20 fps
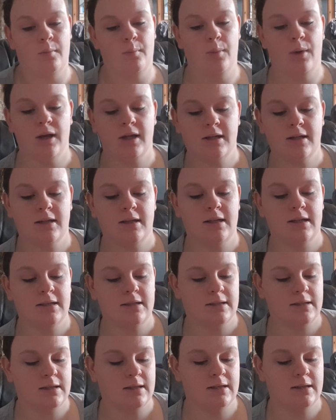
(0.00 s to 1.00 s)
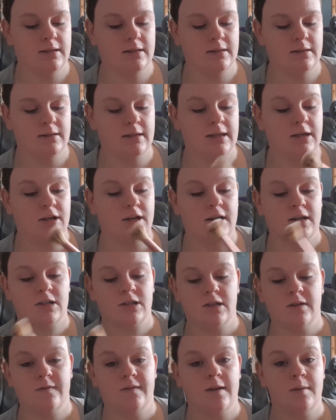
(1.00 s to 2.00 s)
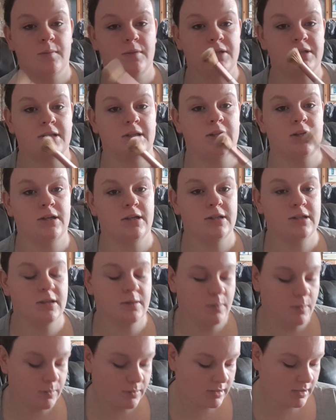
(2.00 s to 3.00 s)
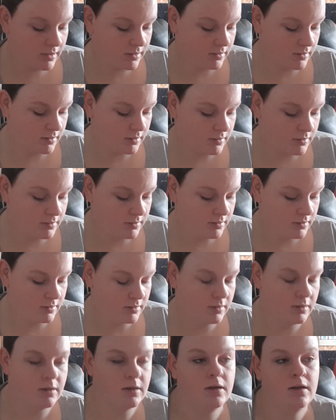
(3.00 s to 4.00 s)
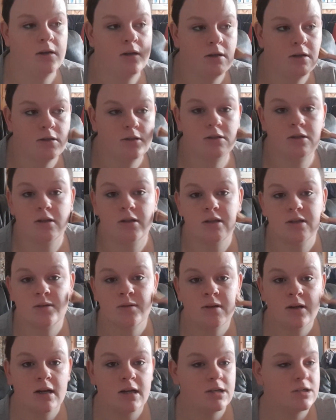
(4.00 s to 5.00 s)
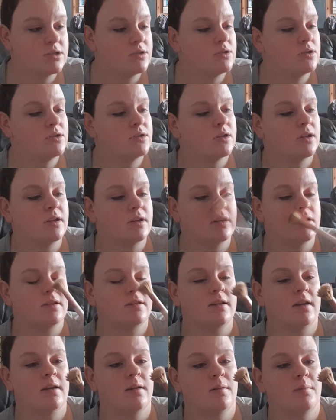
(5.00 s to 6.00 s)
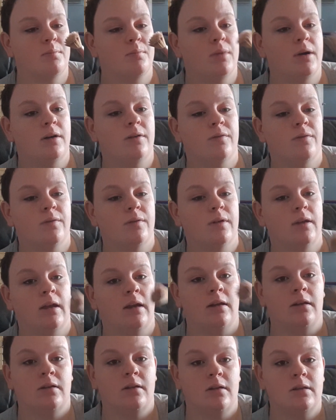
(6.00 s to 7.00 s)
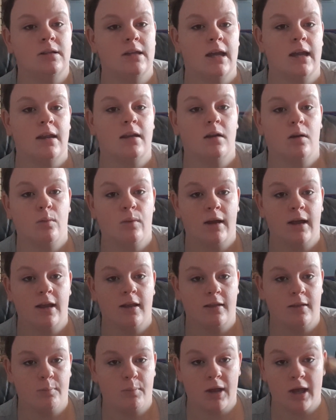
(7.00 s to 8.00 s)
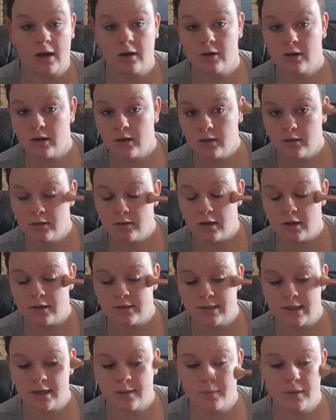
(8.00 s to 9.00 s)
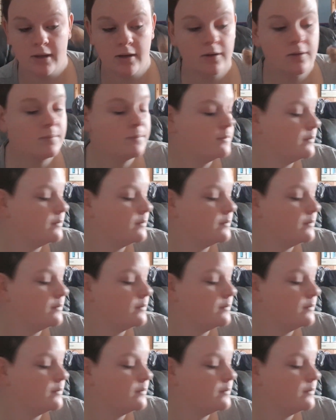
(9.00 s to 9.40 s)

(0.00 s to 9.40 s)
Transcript: But this is, they don't actually have numbers and they don't tell me what they are. So this one I just usually just like buff and take away the powder, the setting powder.